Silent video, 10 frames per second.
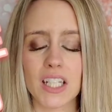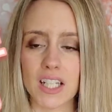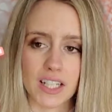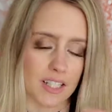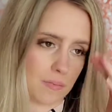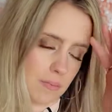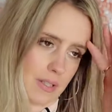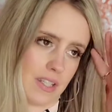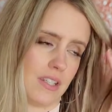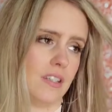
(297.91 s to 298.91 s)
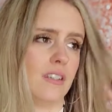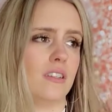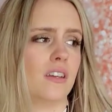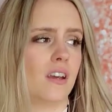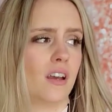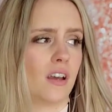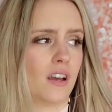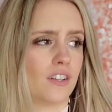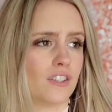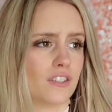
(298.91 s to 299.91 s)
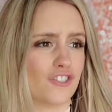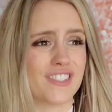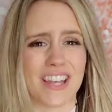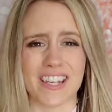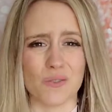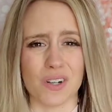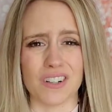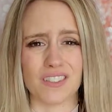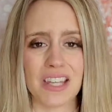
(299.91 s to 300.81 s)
It can be just anywhere.